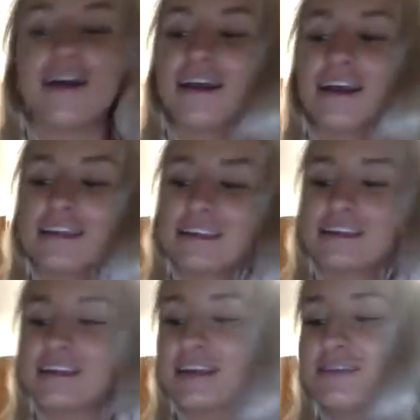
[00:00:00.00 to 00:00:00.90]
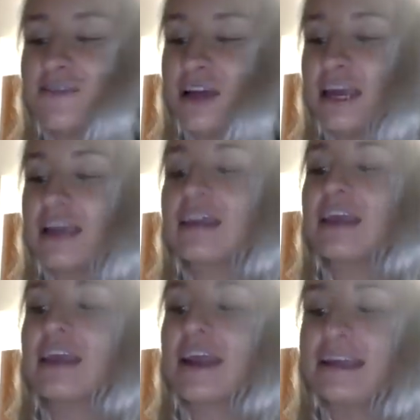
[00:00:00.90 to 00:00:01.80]
that's funny.
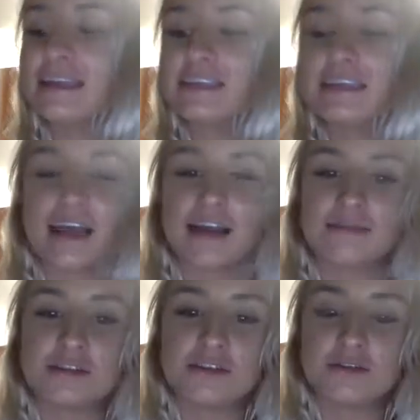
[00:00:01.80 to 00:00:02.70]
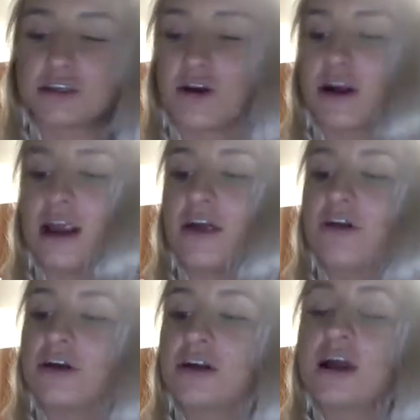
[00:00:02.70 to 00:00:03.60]
Like, I didn't see that. I'm so sorry.
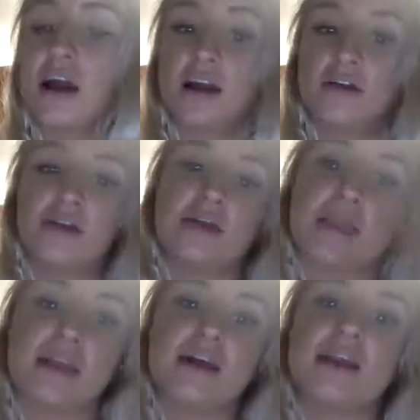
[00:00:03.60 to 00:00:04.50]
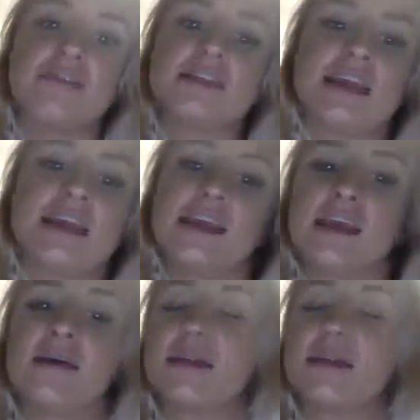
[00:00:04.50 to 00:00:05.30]
Or they may not even say anything about